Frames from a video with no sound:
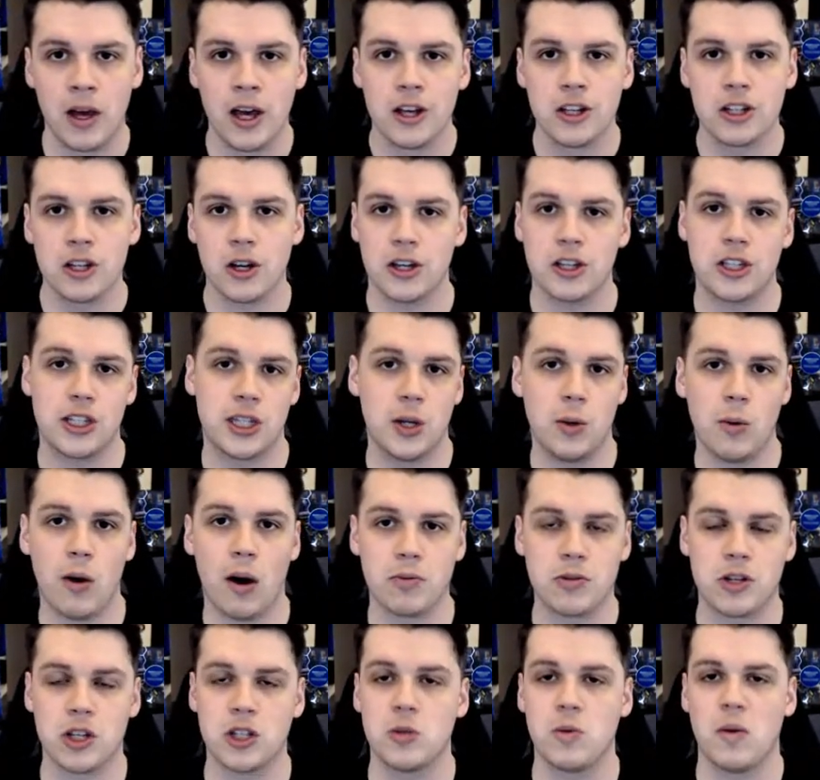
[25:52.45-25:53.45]
So his 2
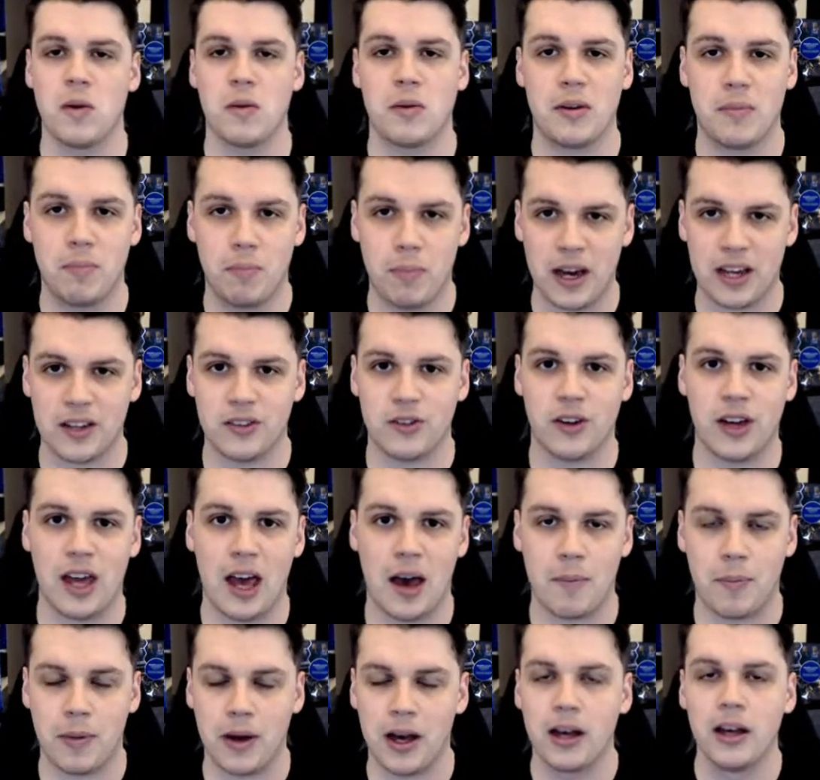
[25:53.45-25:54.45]
options were back to
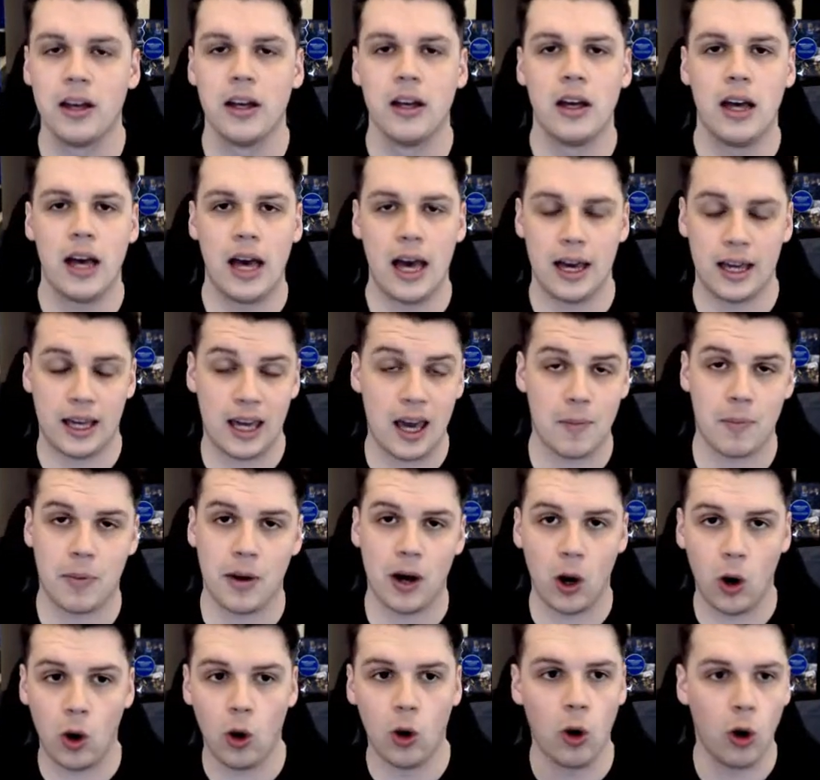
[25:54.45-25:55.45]
Kepa
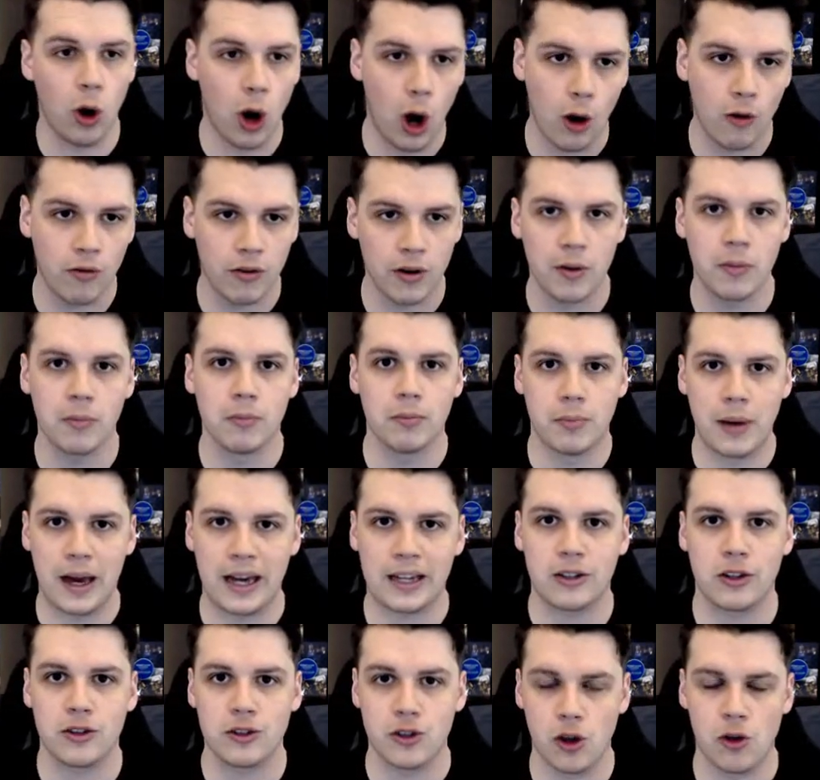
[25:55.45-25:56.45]
or over back
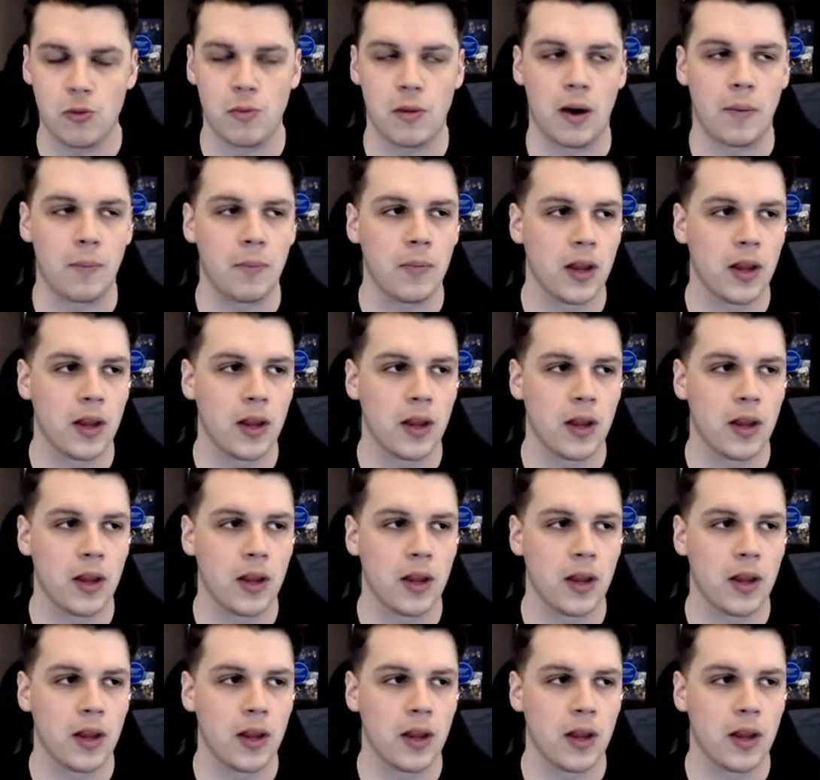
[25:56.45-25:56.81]
to Zouma.